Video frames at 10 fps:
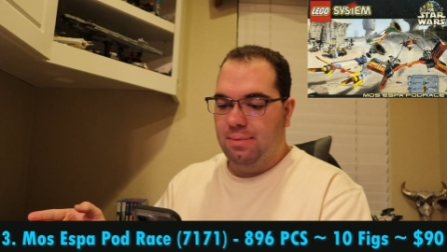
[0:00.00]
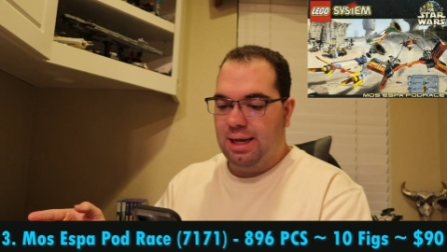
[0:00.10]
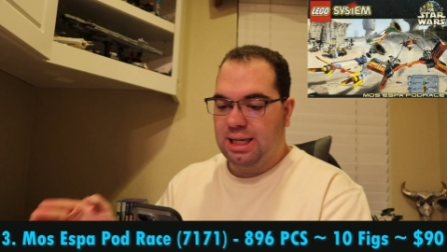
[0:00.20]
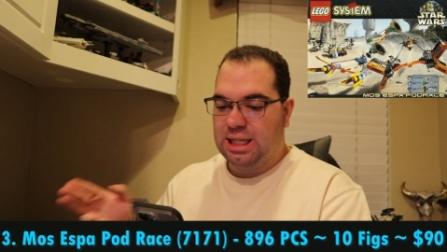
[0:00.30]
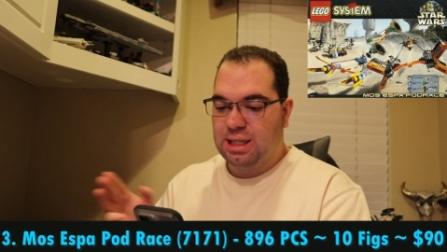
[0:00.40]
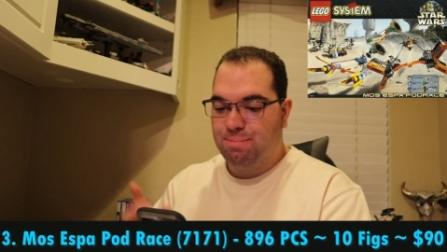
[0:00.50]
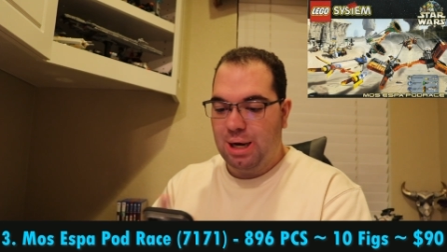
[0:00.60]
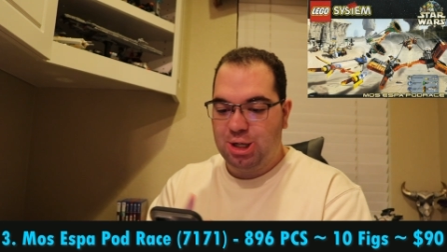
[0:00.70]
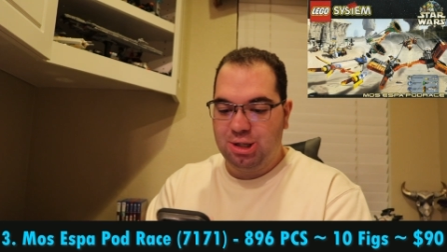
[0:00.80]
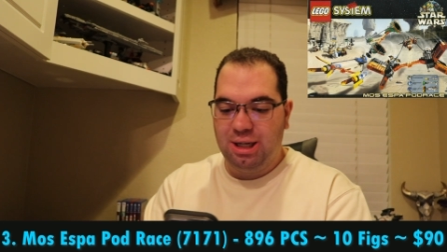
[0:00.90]

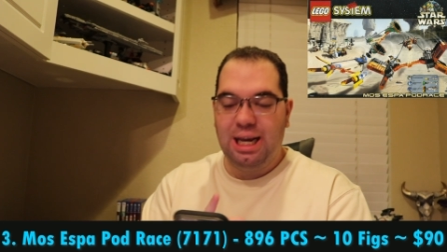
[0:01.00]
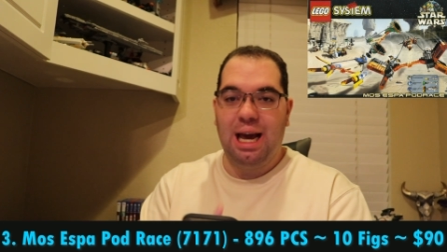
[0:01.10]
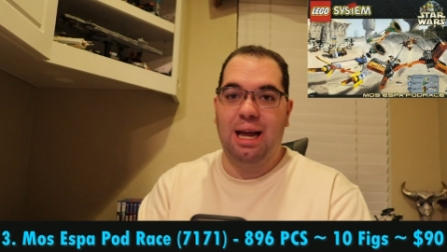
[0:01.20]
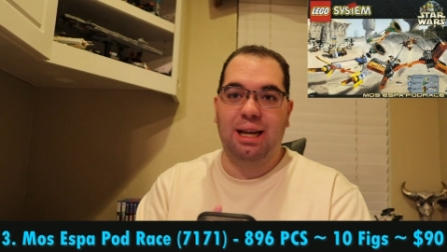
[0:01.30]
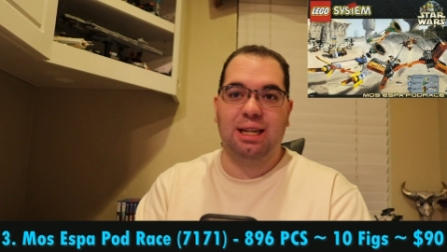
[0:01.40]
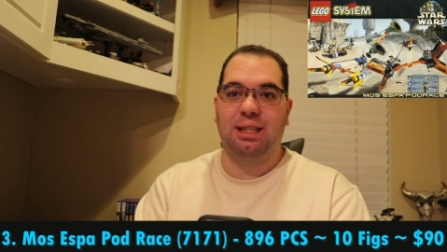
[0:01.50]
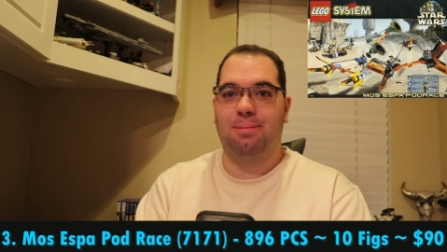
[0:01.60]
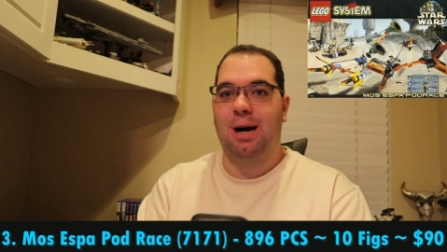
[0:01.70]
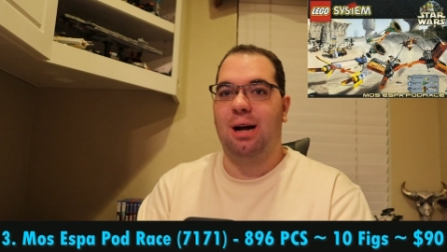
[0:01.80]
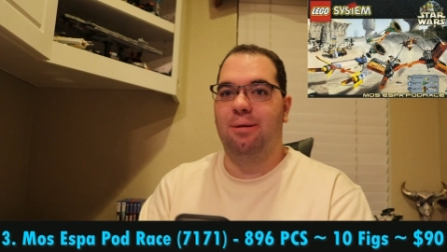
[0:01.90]
Especially Anakin's
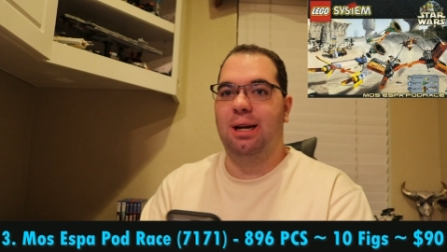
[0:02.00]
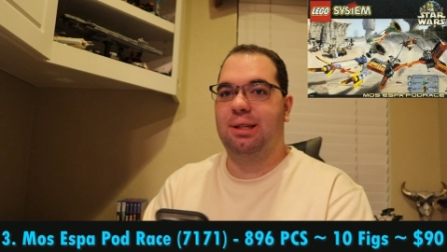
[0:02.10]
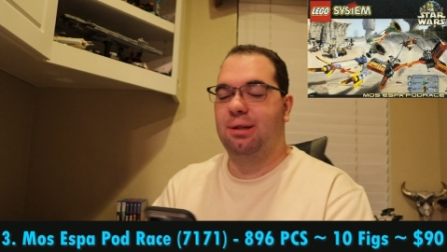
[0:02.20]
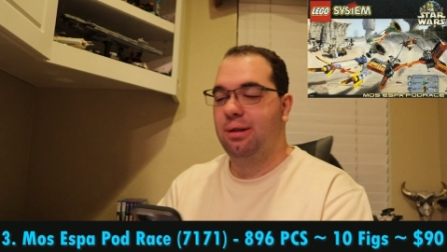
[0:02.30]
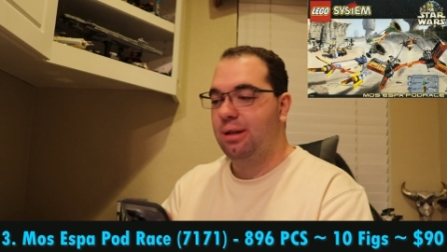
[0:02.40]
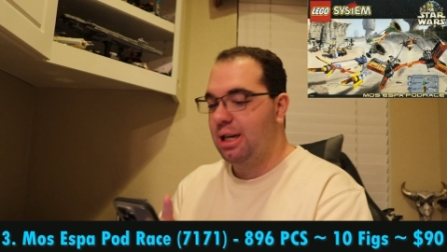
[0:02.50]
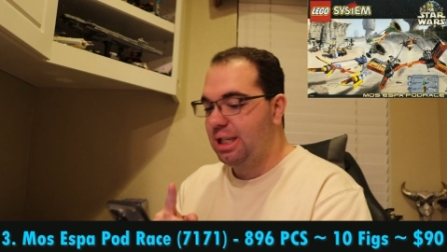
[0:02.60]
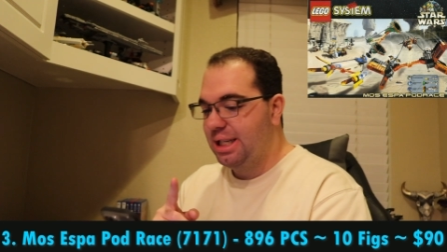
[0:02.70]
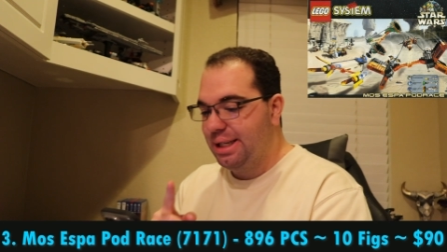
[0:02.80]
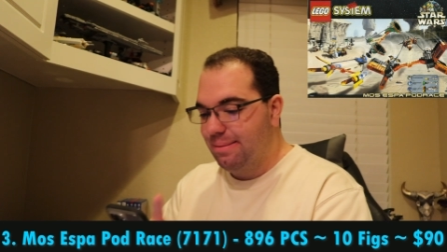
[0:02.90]
pod racer.
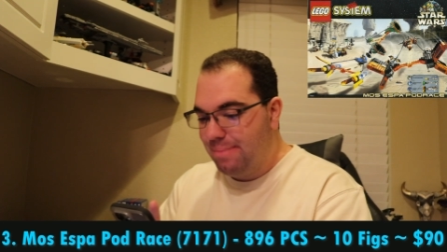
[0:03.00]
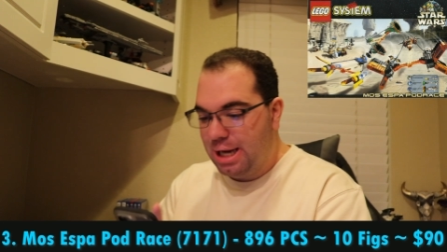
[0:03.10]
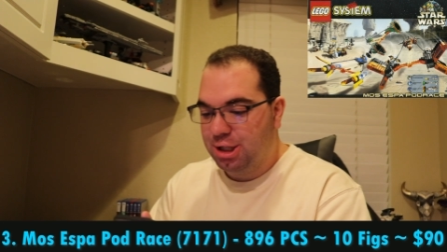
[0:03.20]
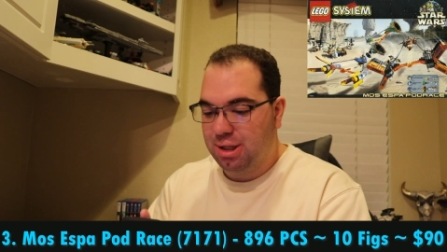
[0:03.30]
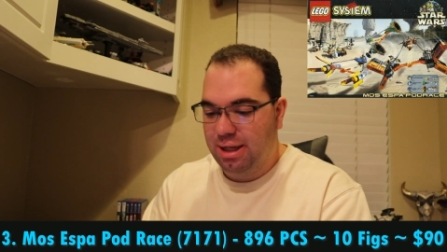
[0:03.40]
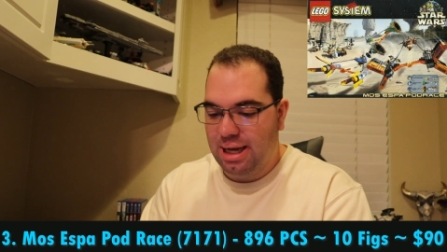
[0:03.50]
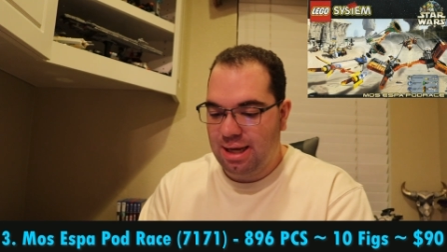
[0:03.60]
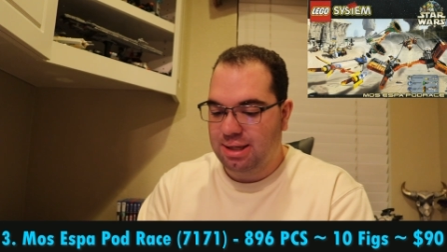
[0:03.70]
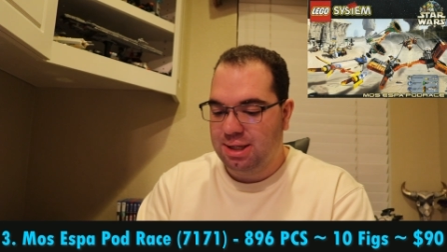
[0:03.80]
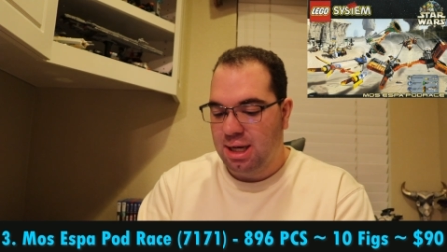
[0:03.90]
Especially
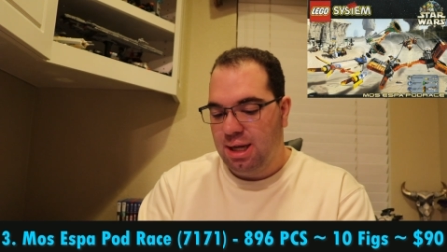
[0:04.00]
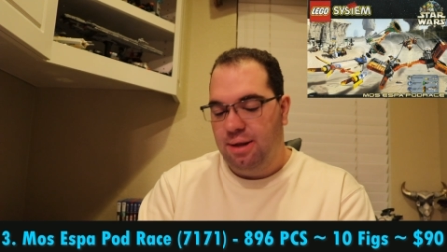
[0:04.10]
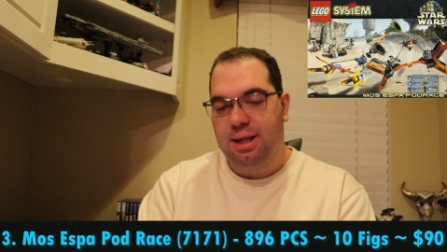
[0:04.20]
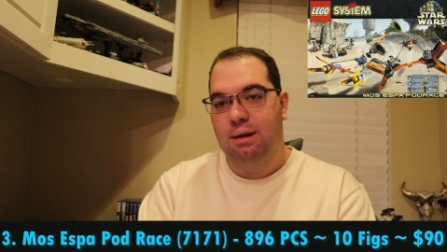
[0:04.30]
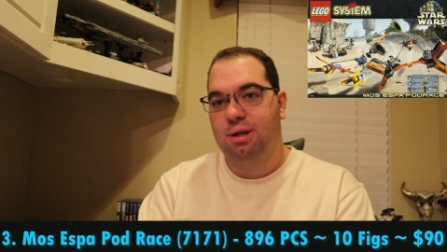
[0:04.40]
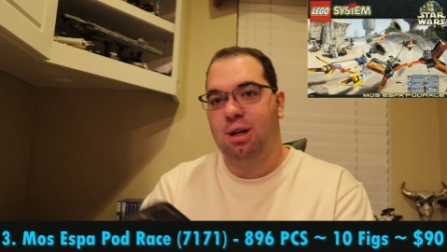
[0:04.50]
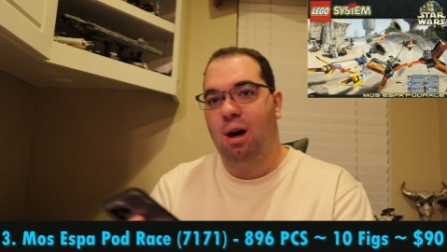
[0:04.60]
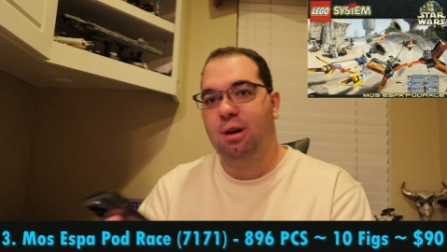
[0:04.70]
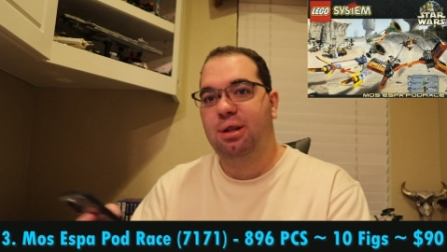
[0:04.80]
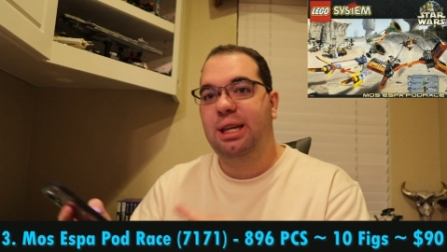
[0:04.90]
his. There is
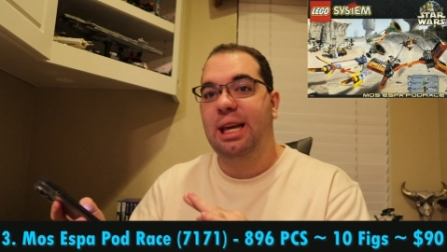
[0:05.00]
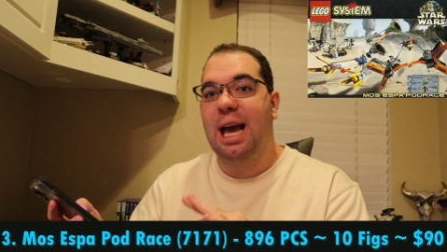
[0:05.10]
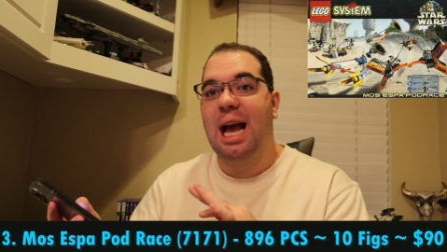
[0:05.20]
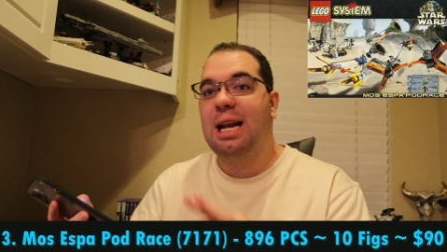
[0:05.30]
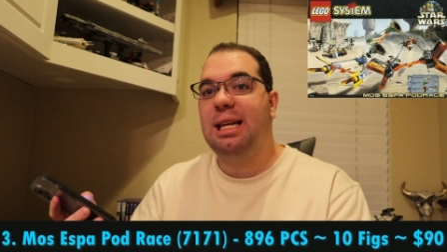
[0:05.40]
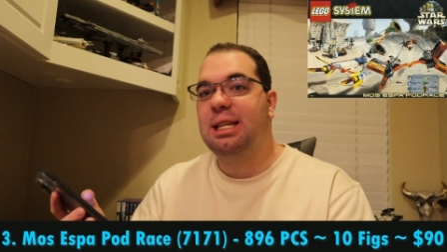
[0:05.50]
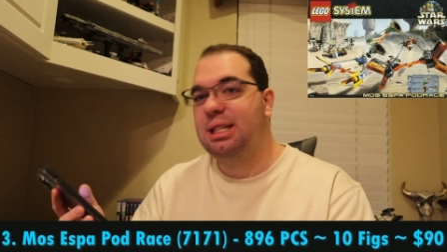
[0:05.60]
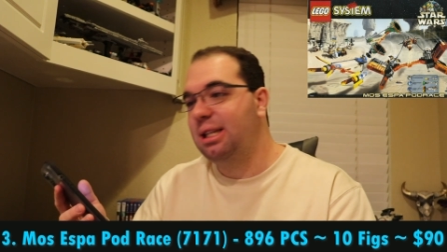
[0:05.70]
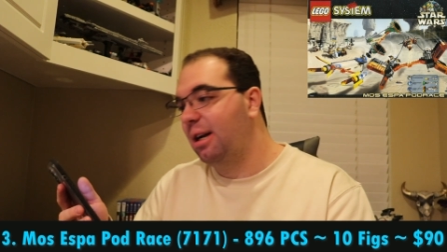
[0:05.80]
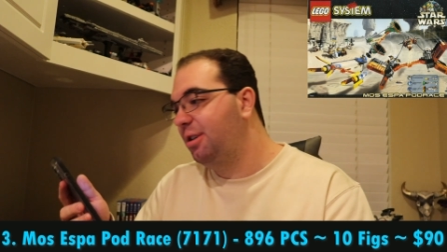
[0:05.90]
hardly any
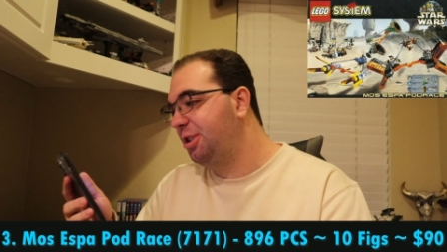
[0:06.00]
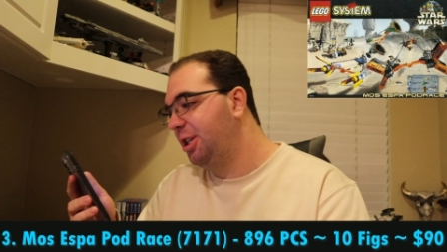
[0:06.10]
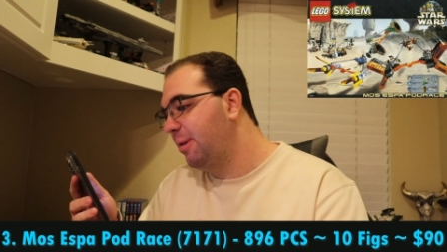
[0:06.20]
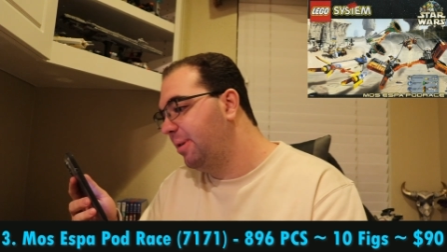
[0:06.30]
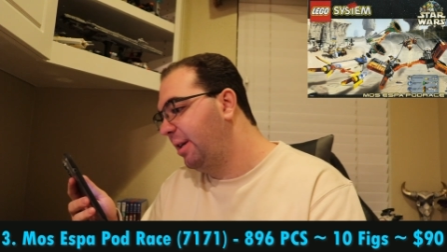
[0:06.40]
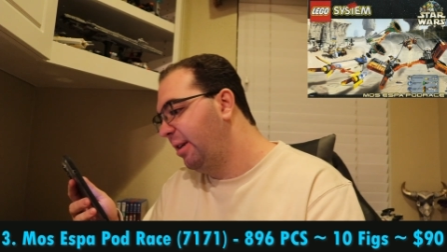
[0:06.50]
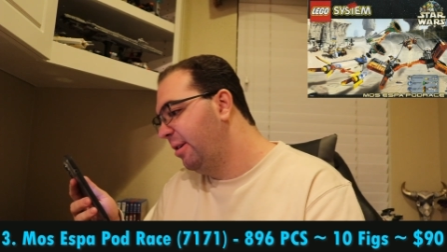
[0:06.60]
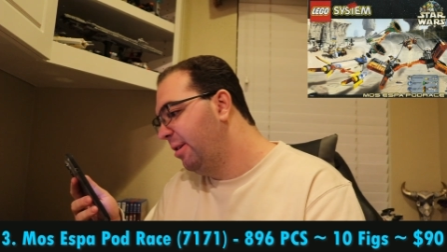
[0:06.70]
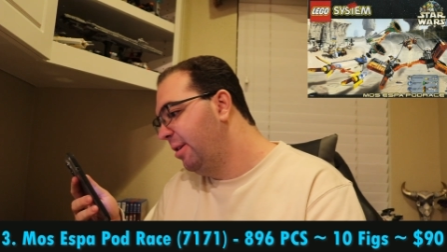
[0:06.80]
stud showing.